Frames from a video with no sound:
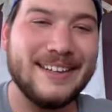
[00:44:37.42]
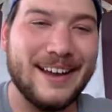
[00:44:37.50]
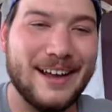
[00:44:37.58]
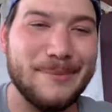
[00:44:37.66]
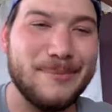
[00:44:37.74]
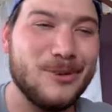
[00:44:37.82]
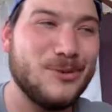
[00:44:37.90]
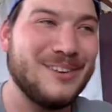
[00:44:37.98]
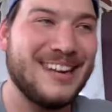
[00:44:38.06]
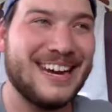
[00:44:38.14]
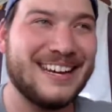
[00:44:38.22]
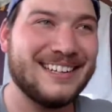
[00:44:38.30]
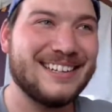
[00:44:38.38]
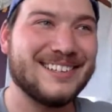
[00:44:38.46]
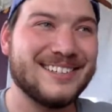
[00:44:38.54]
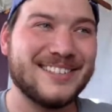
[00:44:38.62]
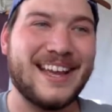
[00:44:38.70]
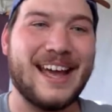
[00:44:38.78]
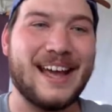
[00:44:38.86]
time you needed a
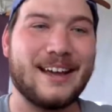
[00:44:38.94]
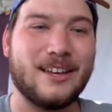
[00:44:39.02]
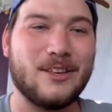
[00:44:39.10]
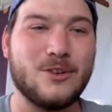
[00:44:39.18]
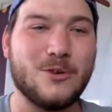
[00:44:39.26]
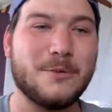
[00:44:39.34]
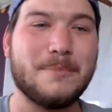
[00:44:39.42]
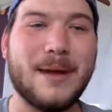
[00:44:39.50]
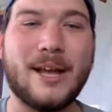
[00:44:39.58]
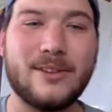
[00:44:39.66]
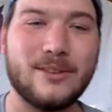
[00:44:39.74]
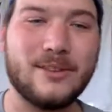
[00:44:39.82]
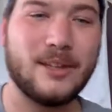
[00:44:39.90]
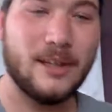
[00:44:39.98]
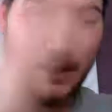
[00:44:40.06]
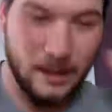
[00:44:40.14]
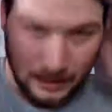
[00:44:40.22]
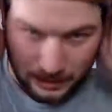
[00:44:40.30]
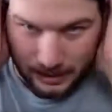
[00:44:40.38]
sack, you could basically.
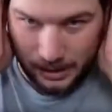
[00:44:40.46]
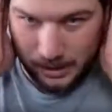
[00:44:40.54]
Yeah,